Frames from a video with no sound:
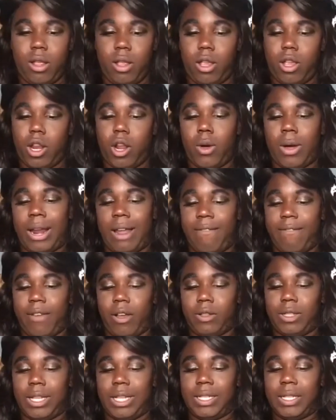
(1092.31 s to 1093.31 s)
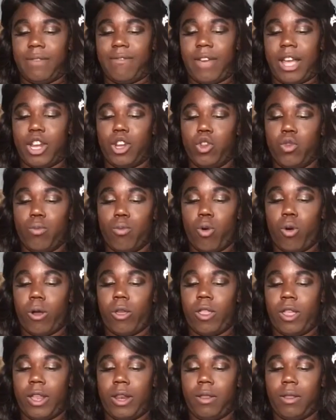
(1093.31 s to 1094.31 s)
you know, and I felt as if I knew more
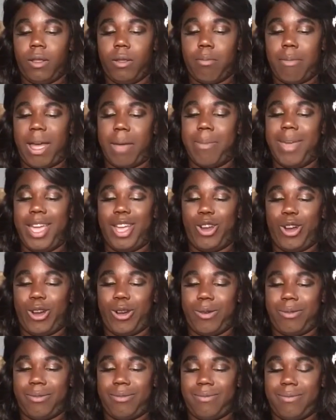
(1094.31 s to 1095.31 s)
than my maker.